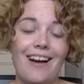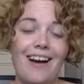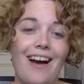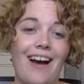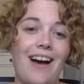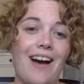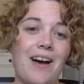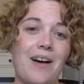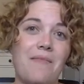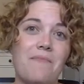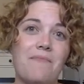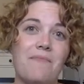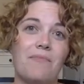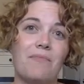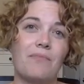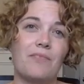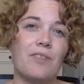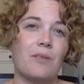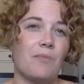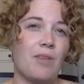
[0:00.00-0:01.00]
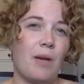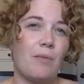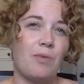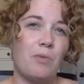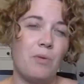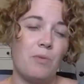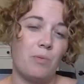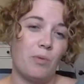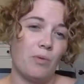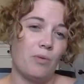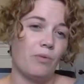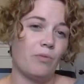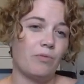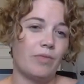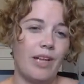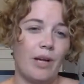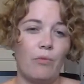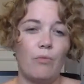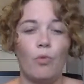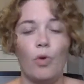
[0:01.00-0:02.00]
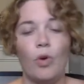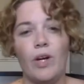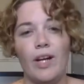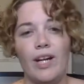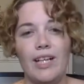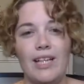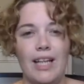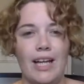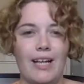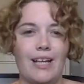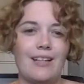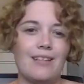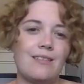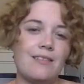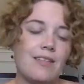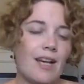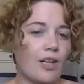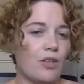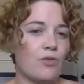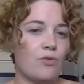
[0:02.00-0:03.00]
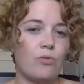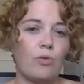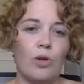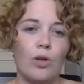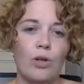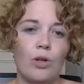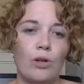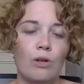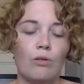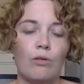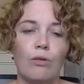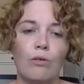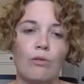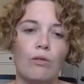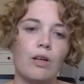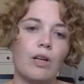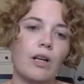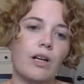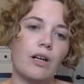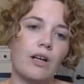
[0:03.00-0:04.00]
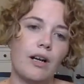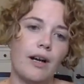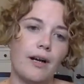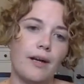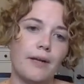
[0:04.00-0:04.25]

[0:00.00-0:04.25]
Sometimes people get worried like it's sexual, or